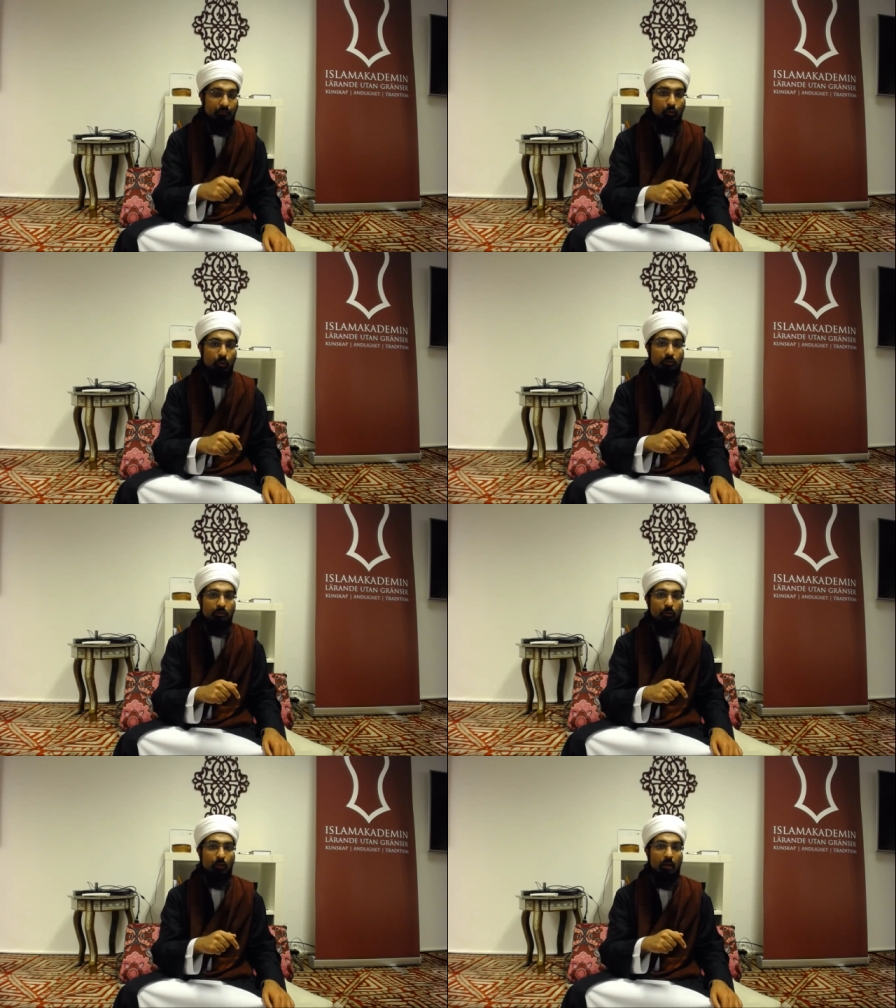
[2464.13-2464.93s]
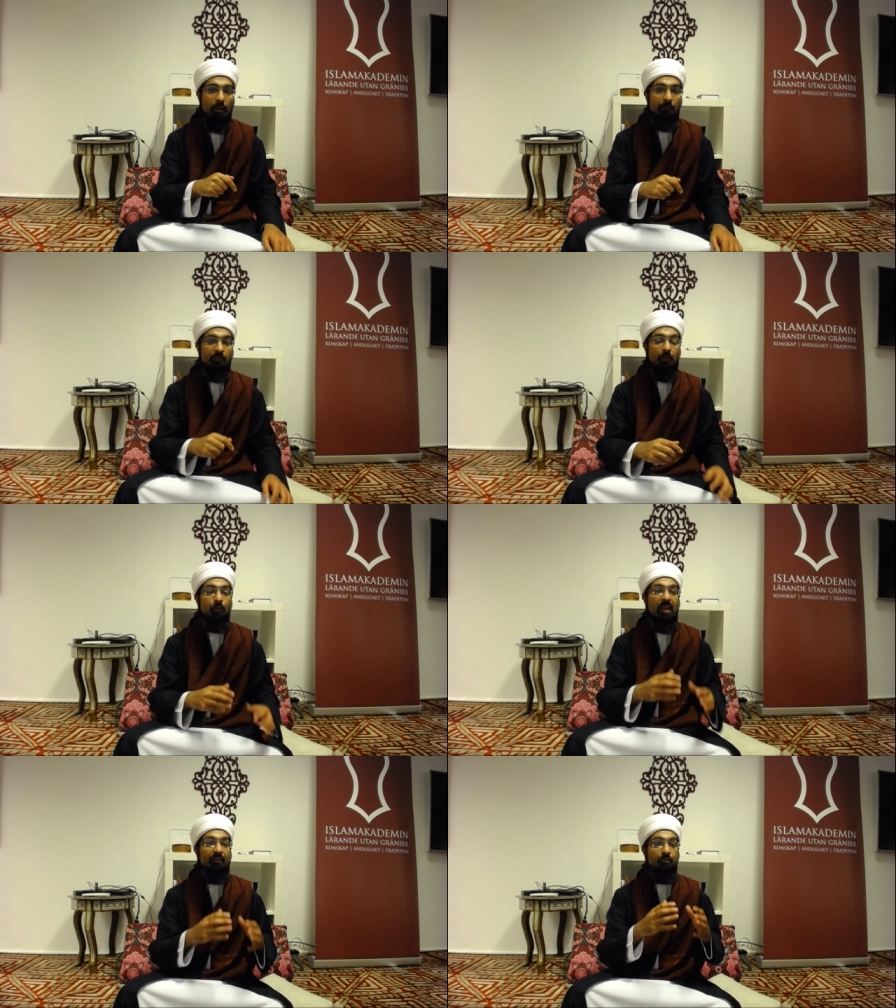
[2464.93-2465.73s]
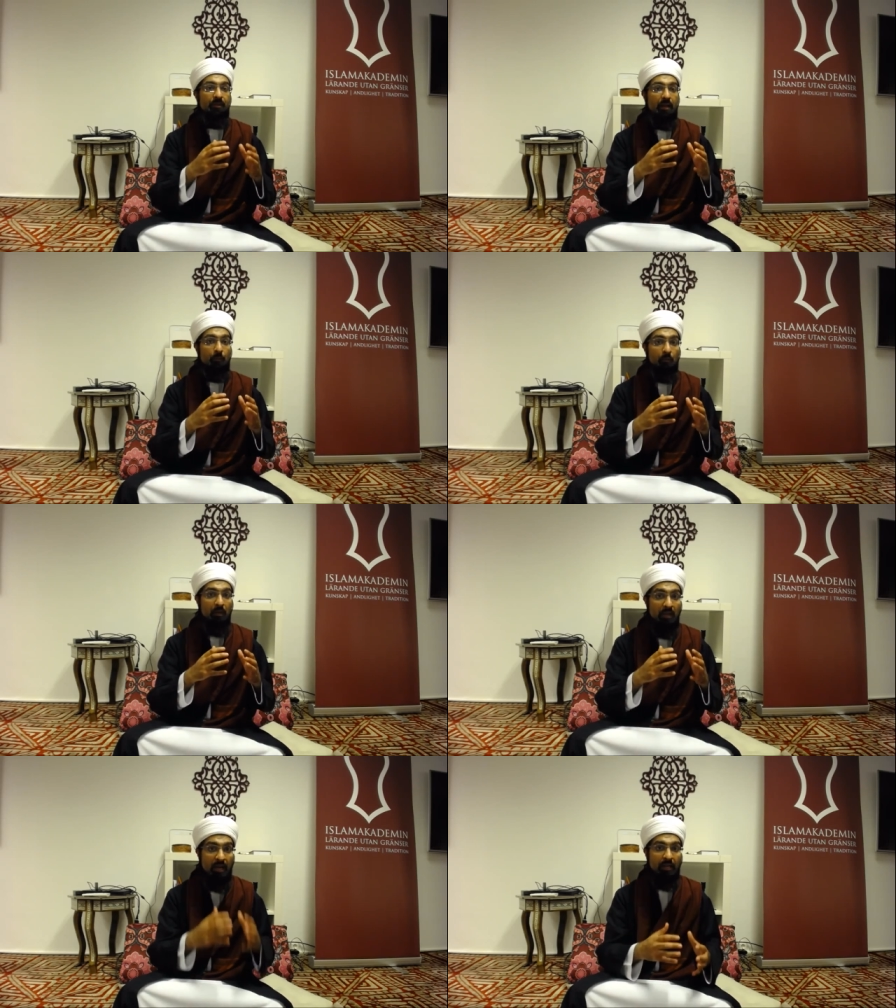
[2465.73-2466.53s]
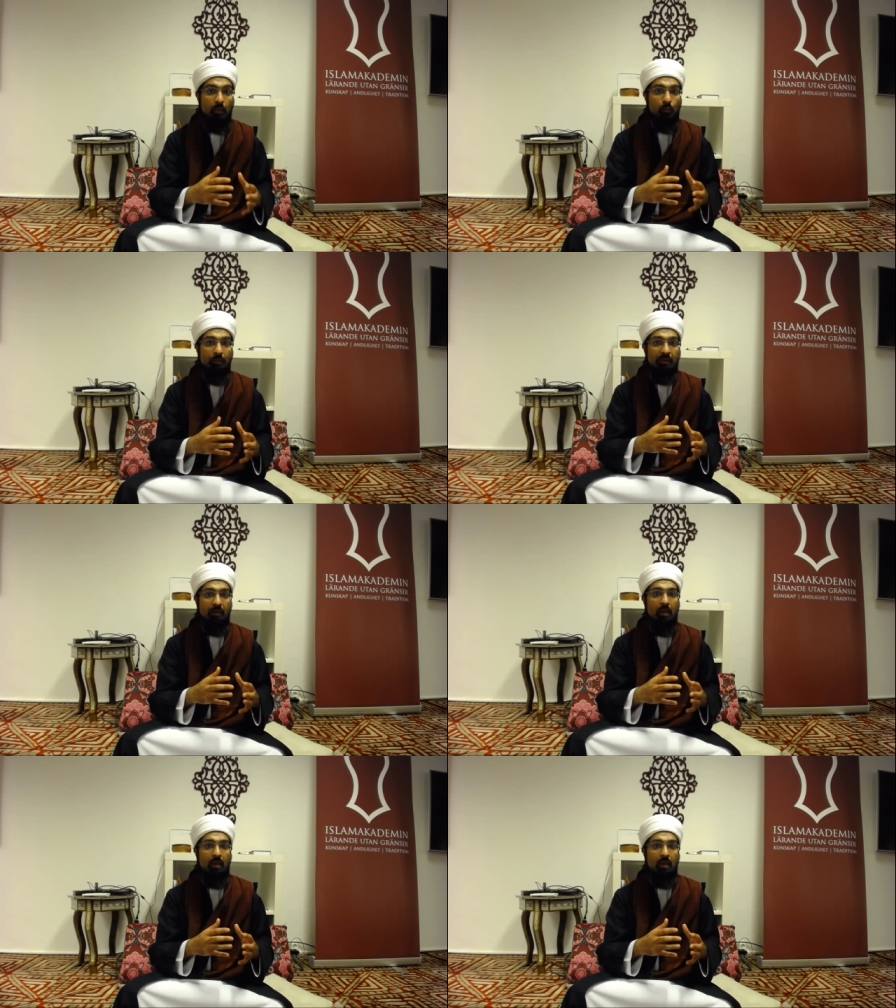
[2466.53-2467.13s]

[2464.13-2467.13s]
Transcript: also, that we have to become learned women.